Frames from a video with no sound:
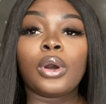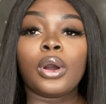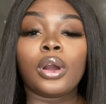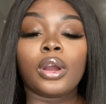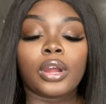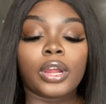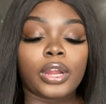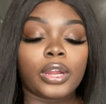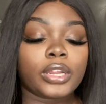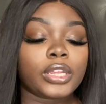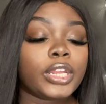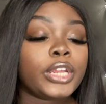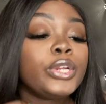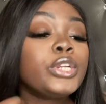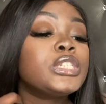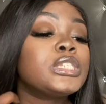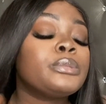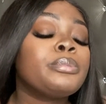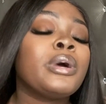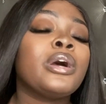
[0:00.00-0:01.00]
are
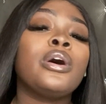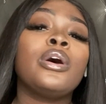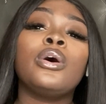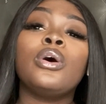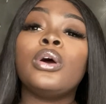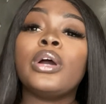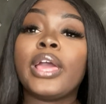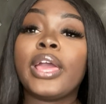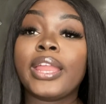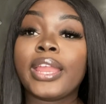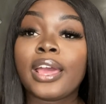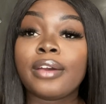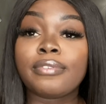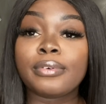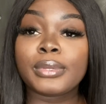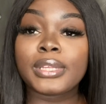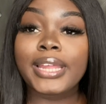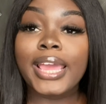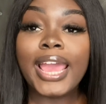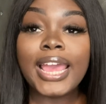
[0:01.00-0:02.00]
curious about and have
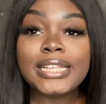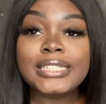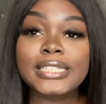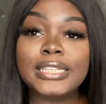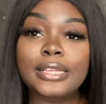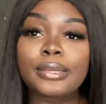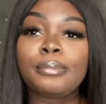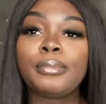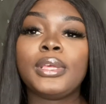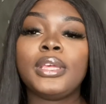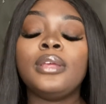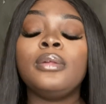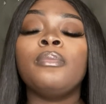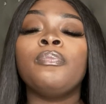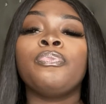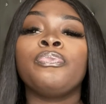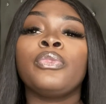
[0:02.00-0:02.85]
been asking me,